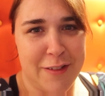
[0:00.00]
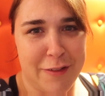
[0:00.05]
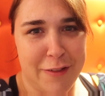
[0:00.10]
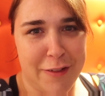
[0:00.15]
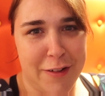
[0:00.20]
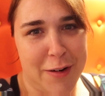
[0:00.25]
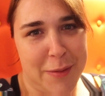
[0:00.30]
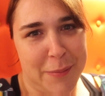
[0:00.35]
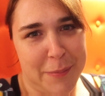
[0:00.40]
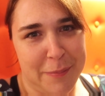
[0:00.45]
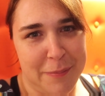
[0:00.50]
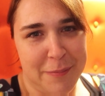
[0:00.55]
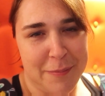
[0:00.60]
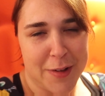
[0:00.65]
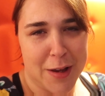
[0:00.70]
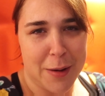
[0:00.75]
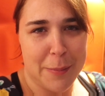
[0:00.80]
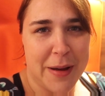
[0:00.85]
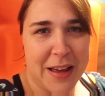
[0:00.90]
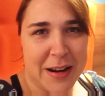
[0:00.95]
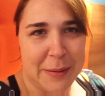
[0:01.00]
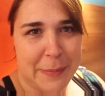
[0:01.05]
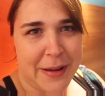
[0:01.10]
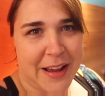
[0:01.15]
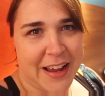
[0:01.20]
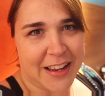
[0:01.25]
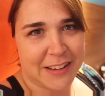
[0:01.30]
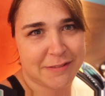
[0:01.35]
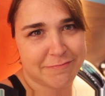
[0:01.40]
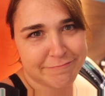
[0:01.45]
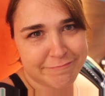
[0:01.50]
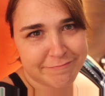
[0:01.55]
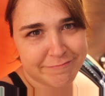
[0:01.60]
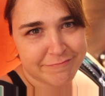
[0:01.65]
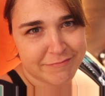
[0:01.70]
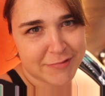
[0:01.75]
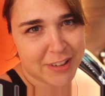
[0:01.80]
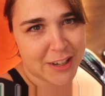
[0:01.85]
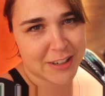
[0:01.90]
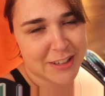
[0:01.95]
from Cabana Bay
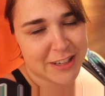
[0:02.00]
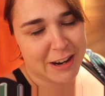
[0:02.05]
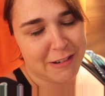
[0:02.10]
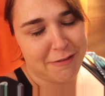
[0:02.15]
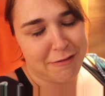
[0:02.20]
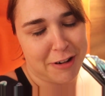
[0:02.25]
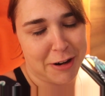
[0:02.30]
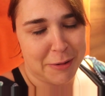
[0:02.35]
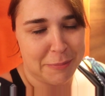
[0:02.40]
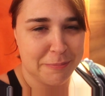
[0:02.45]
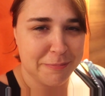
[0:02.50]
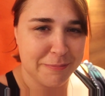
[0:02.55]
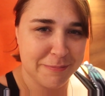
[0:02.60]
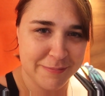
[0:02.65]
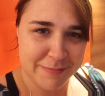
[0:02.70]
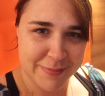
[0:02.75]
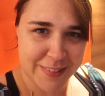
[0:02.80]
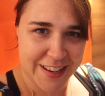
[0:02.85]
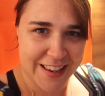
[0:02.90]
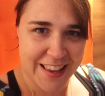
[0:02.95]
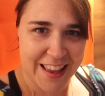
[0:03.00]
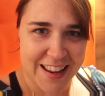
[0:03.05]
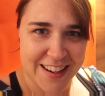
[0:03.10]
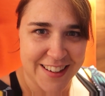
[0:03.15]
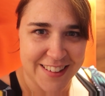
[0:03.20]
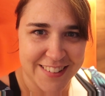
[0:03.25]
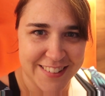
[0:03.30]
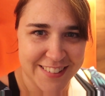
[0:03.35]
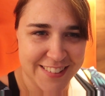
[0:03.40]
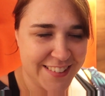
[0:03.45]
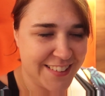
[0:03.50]
hotel room again.